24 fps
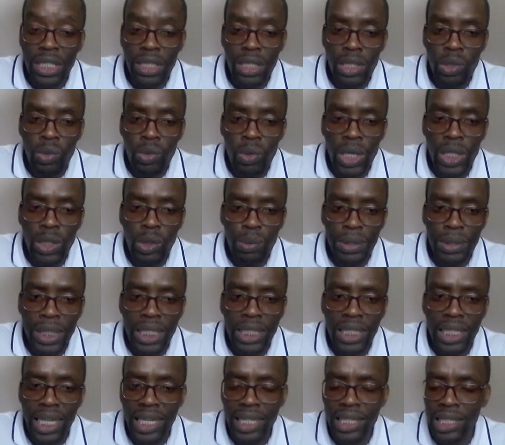is going to be
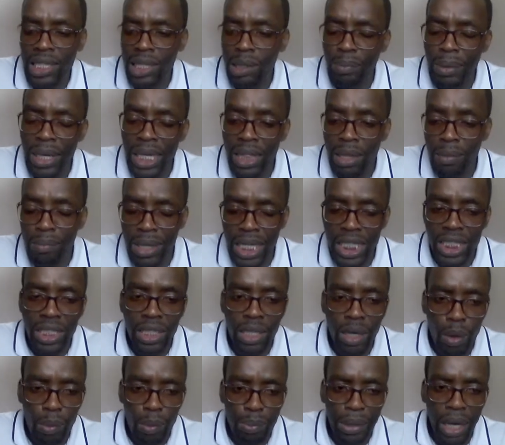indicated by the
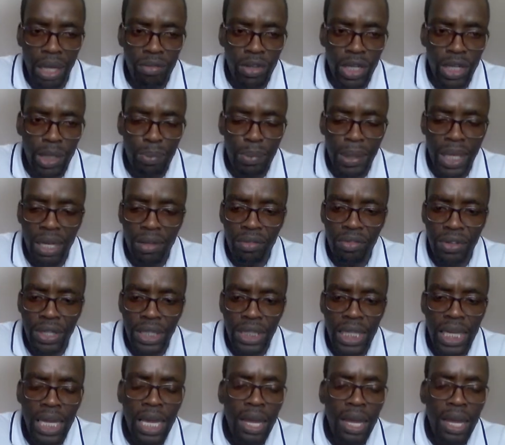marginal private benefit.